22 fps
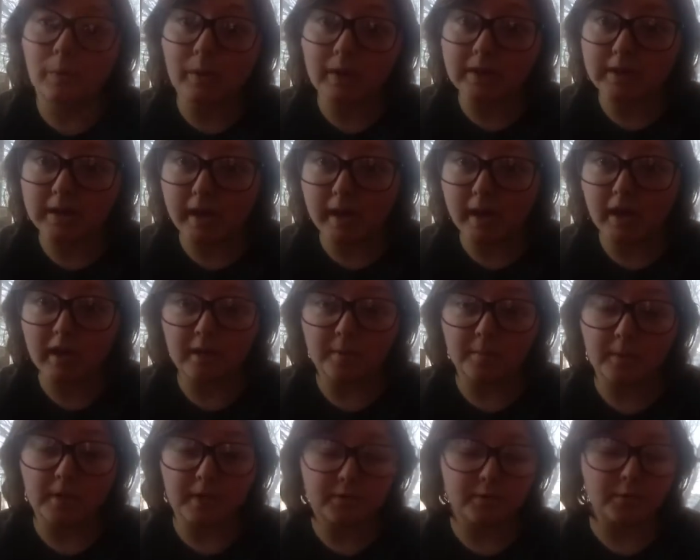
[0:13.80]
one day,
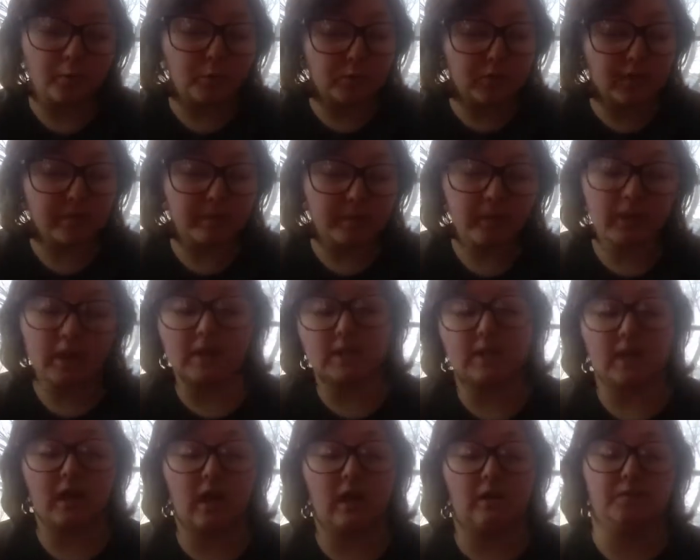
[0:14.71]
but it's only because
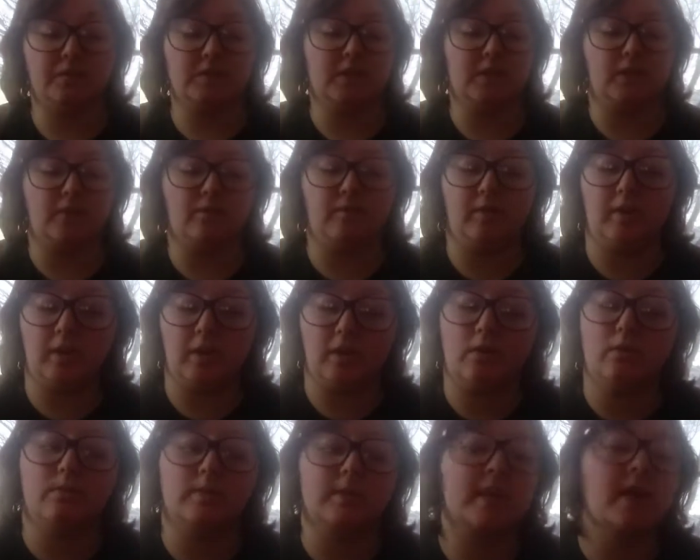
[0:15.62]
I haven't done
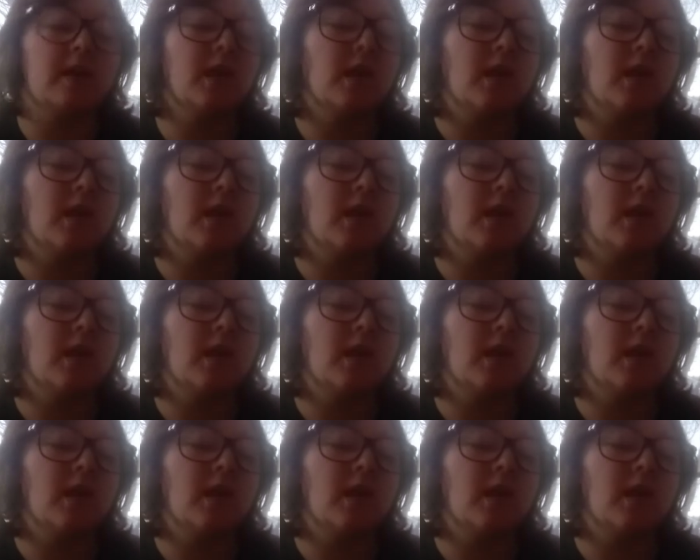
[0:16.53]
videos